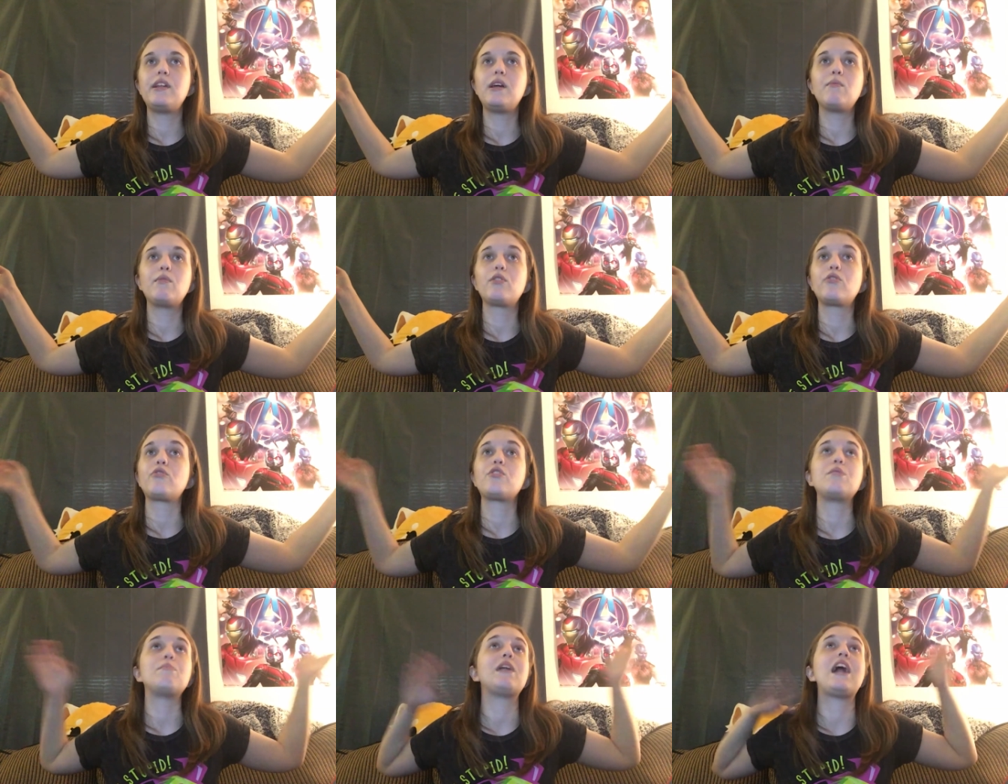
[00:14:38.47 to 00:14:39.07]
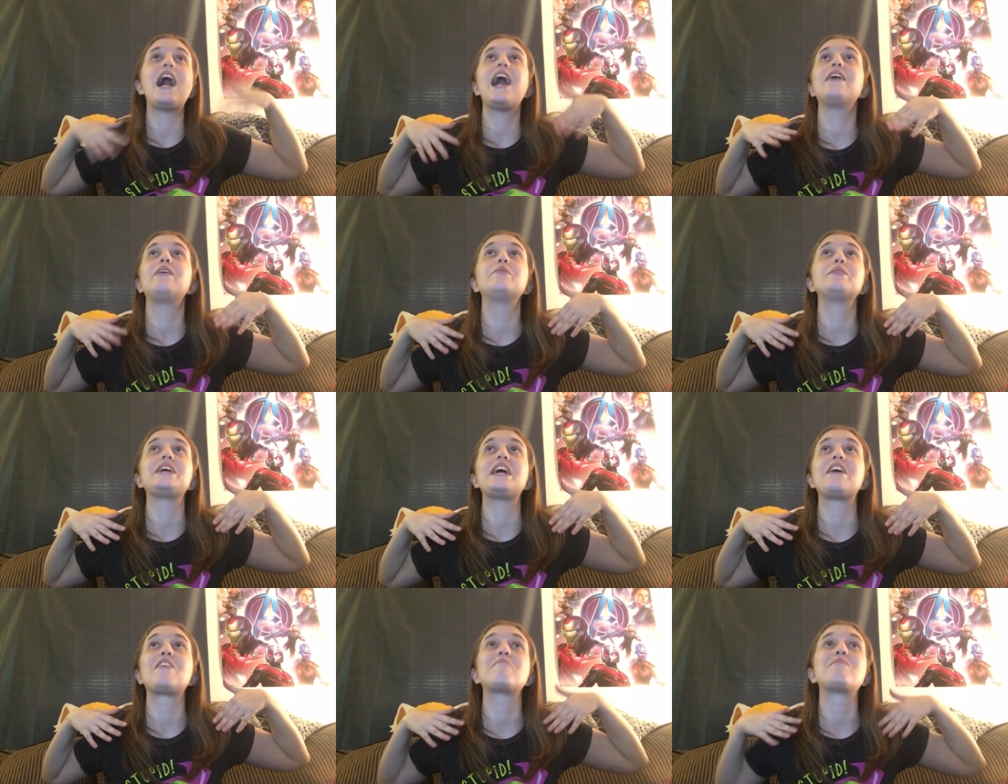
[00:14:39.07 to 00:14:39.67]
number three but I
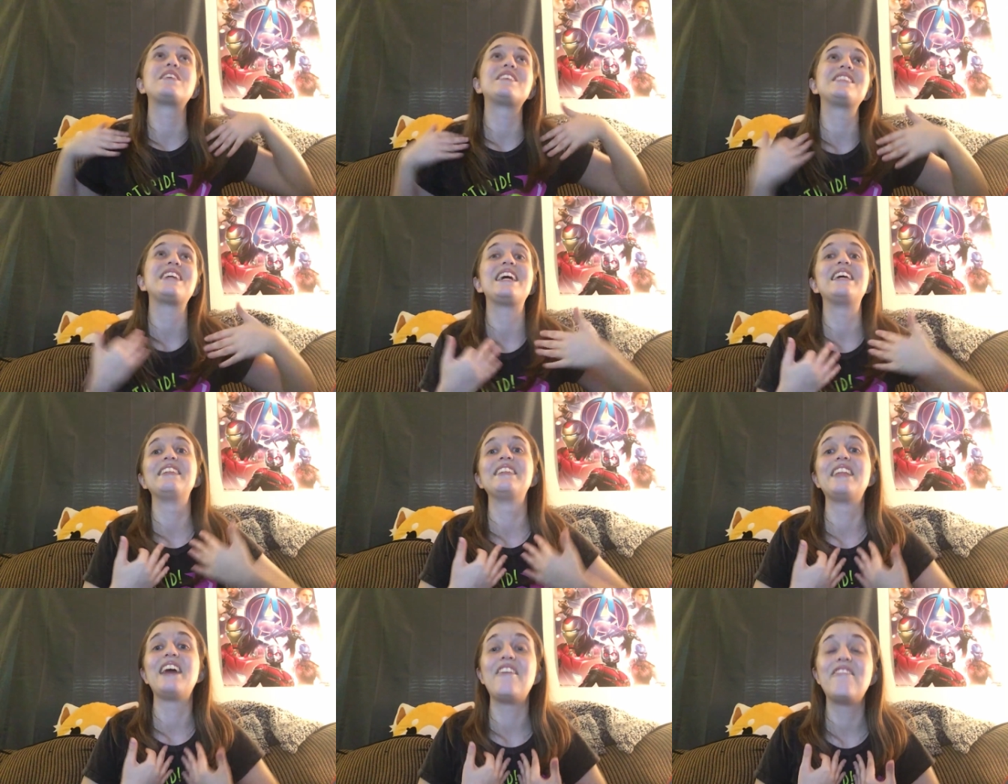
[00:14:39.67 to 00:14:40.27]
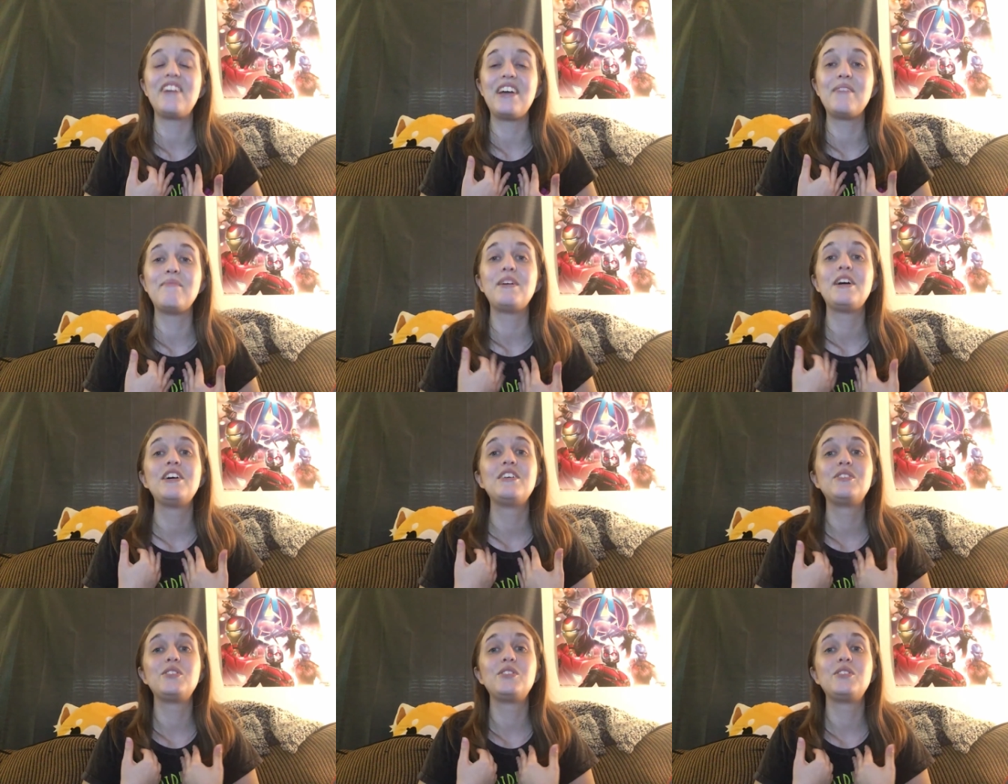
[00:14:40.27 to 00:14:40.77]
don't care because I love him